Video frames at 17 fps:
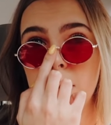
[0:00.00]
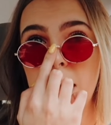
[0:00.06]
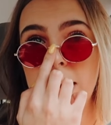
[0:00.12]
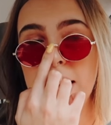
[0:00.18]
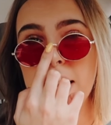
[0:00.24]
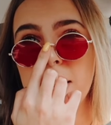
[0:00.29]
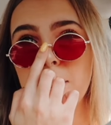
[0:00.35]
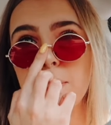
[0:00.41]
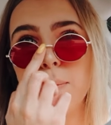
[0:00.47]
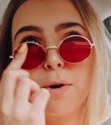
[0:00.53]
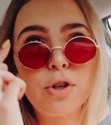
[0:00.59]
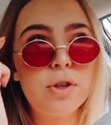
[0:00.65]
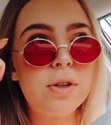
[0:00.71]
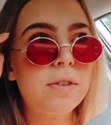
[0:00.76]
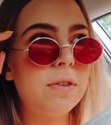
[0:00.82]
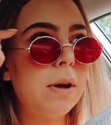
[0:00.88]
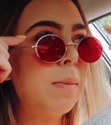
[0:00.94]
I can't even
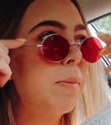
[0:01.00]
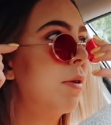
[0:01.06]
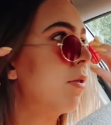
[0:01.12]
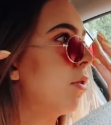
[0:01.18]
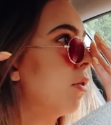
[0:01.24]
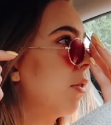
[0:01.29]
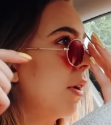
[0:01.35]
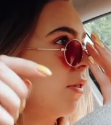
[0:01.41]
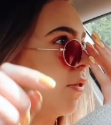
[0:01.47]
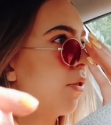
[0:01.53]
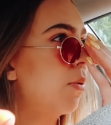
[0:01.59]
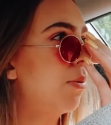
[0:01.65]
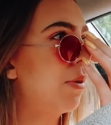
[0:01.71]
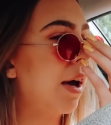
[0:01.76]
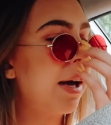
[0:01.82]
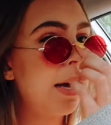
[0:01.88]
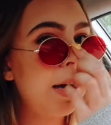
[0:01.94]
push these up because they're like so
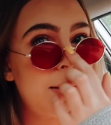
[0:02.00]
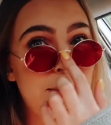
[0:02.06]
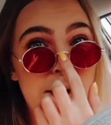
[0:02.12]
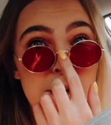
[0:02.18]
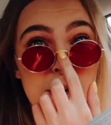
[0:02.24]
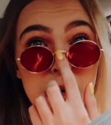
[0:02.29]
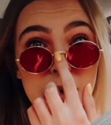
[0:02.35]
tight on my